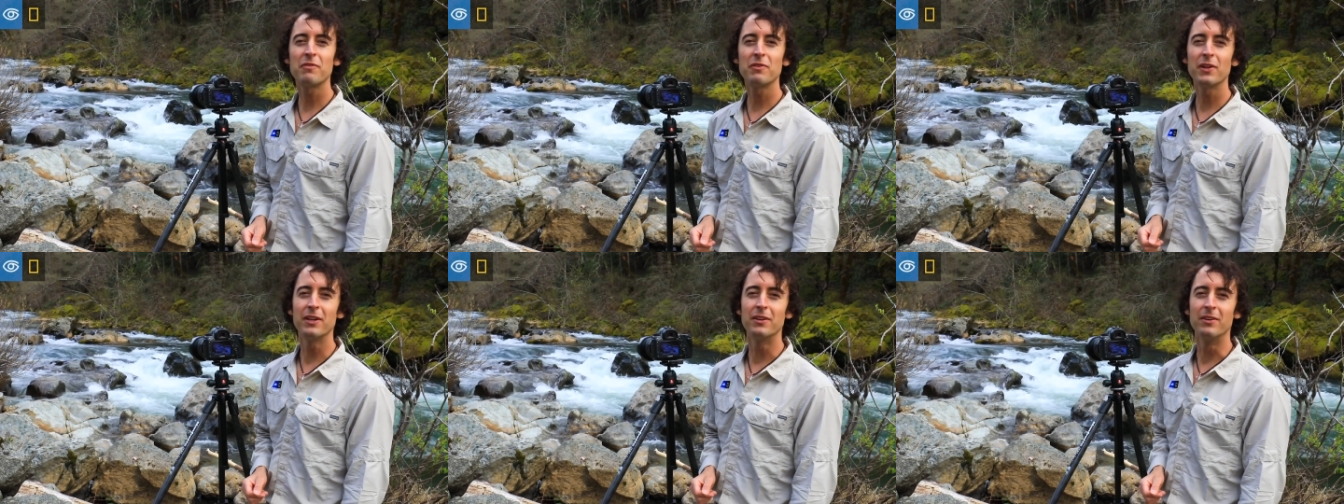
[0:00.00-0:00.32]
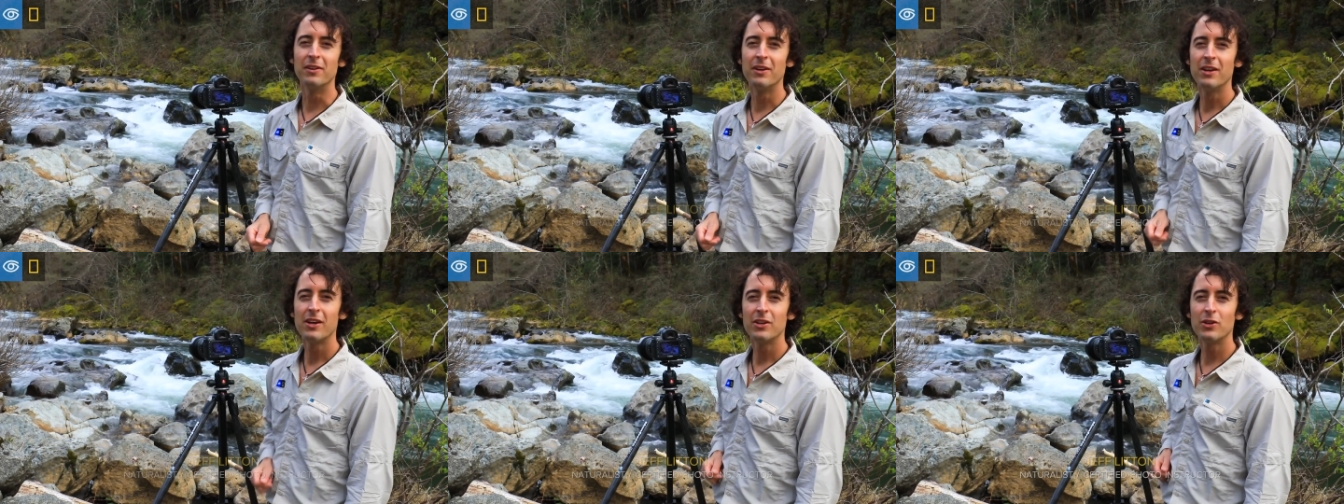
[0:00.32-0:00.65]
Jeff
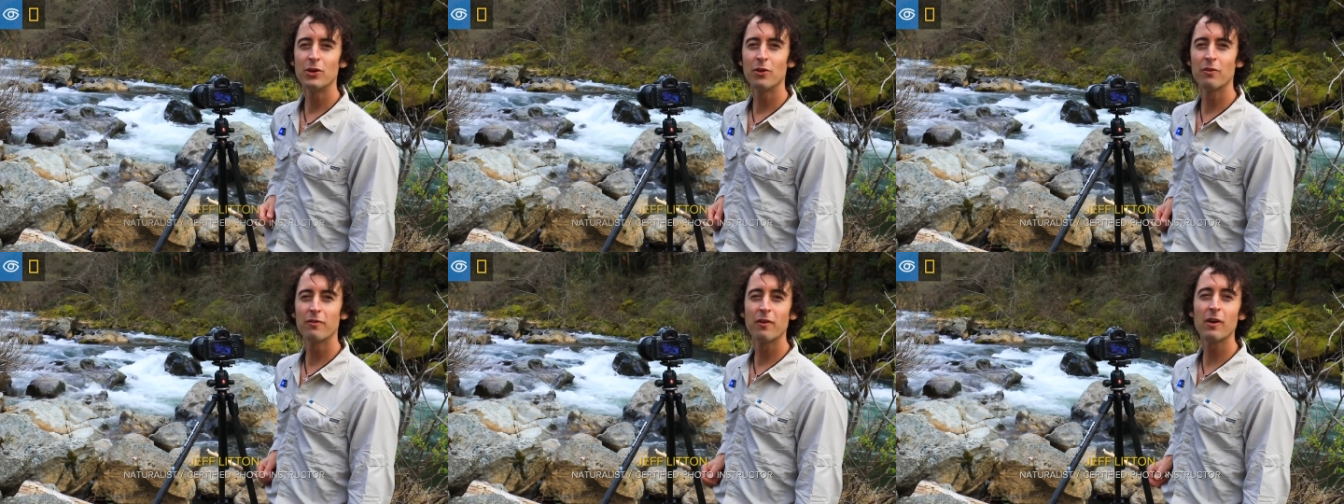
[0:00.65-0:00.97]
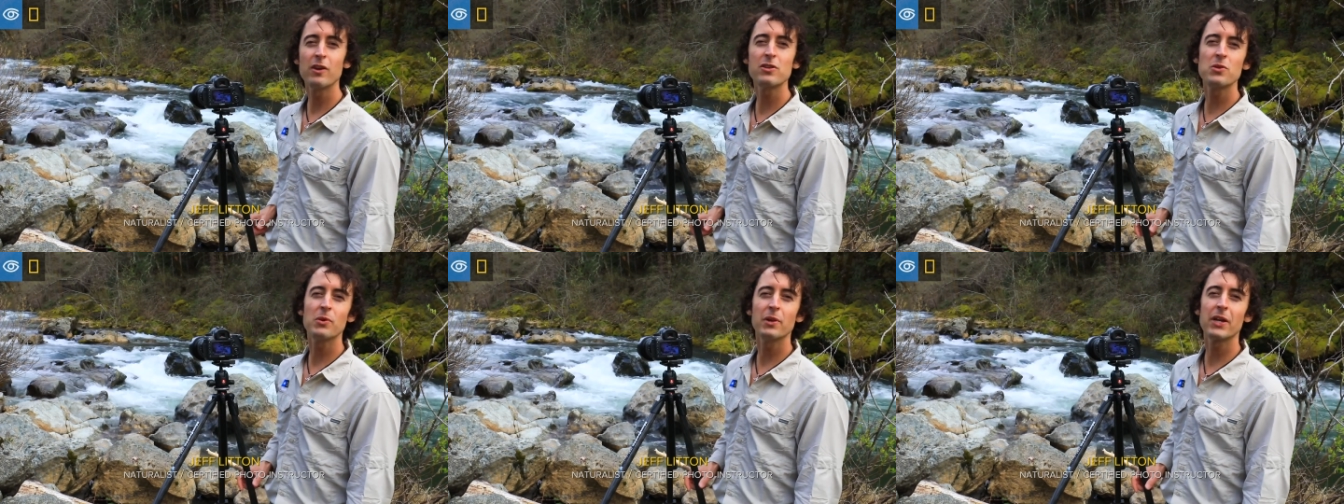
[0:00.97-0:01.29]
Litton, your
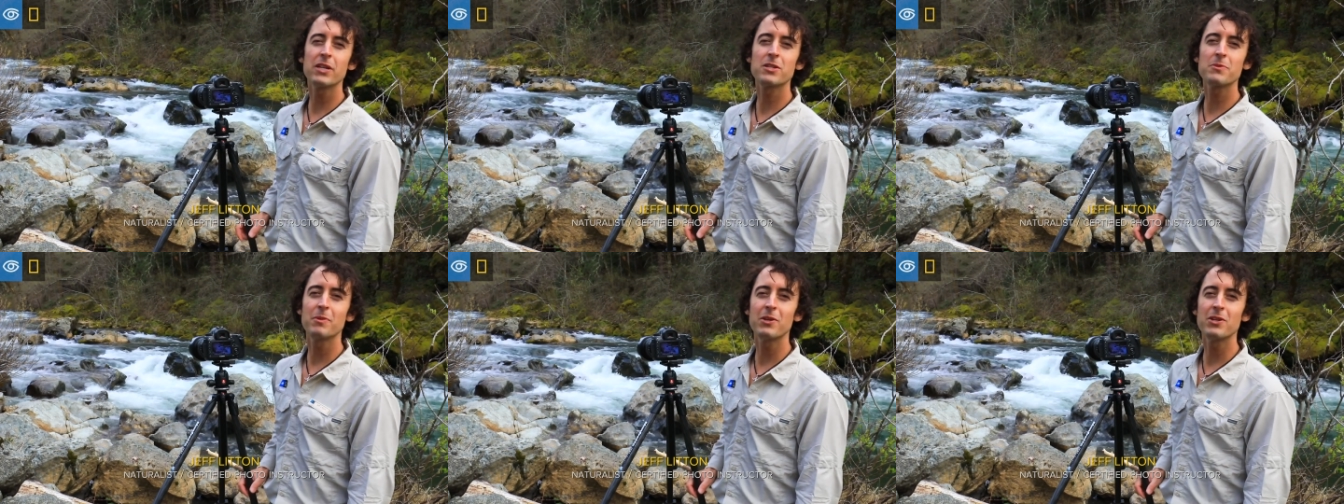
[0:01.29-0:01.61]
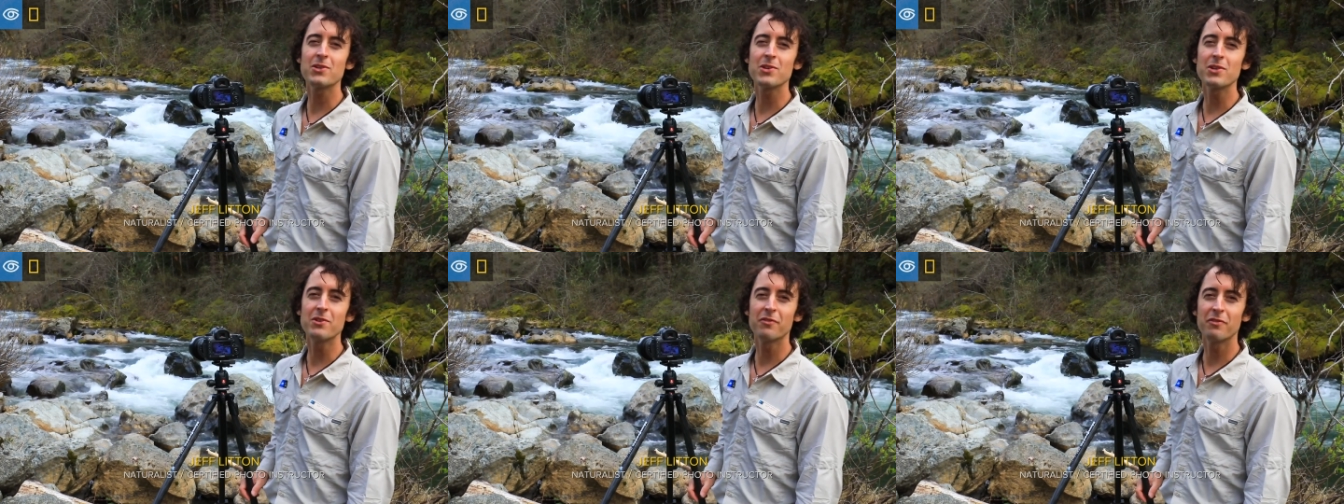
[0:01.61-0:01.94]
virtual
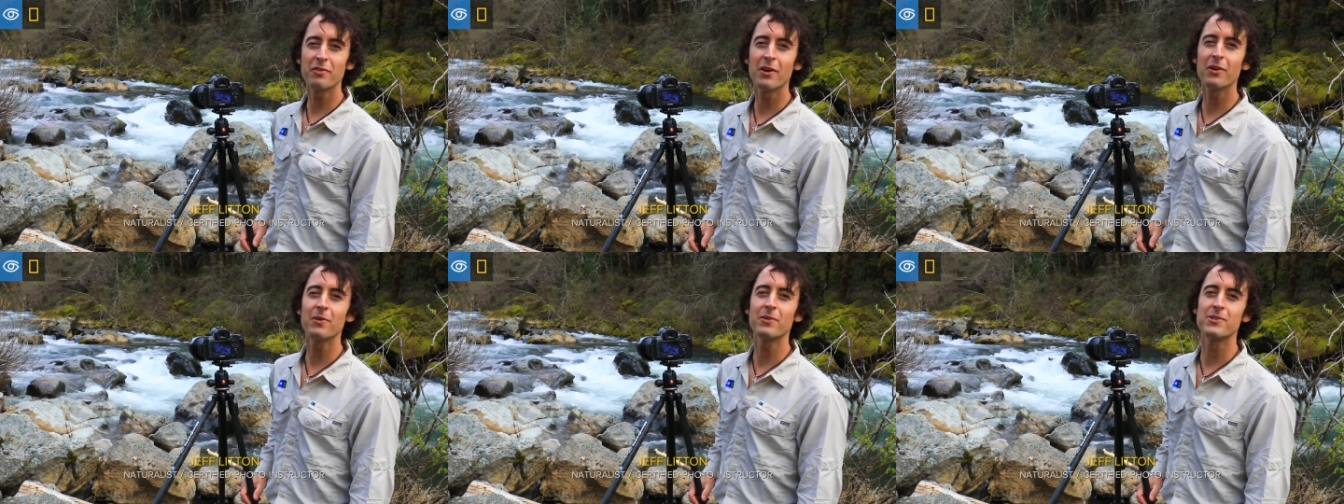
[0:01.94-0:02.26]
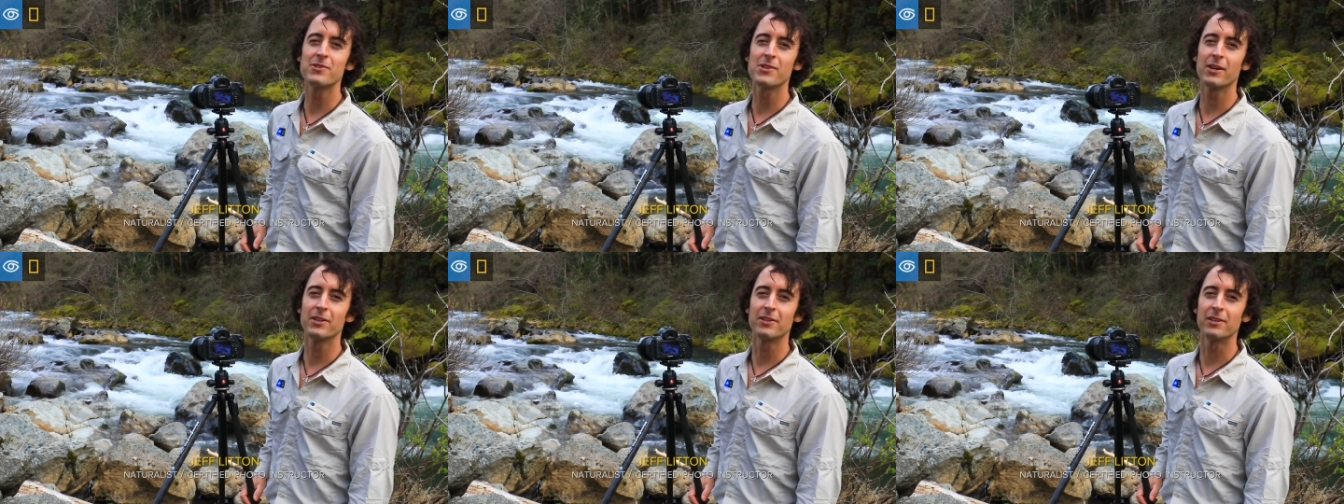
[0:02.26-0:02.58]
expedition photo
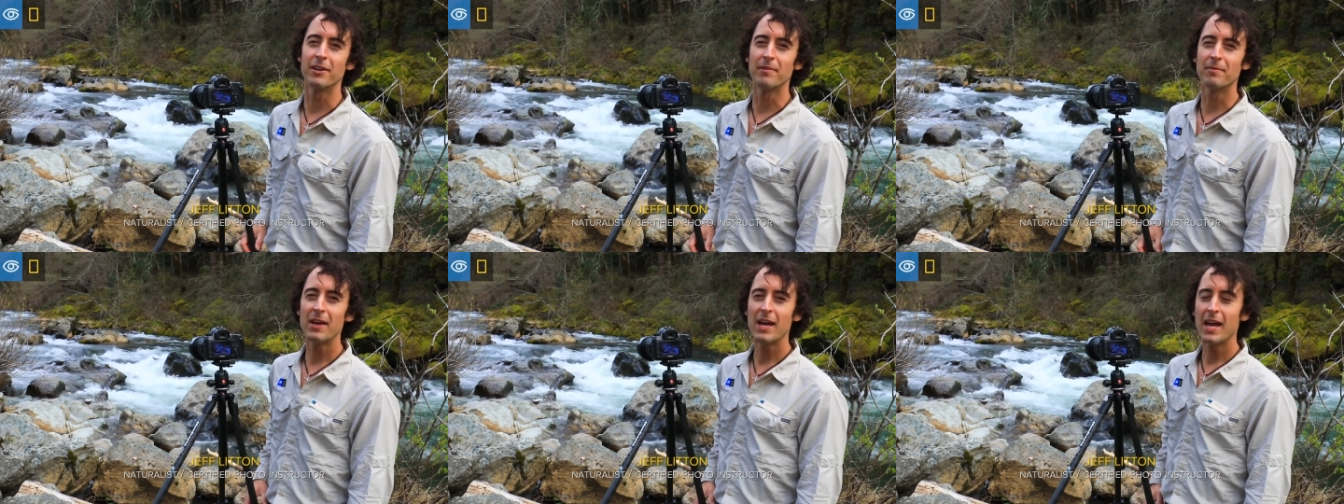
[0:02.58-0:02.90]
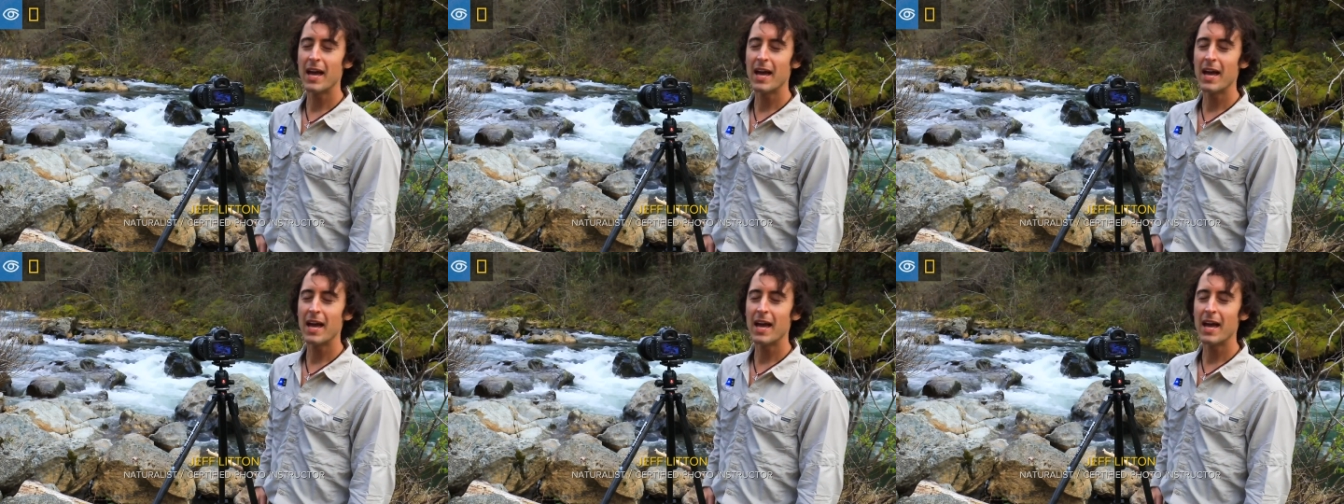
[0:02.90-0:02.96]
instructor.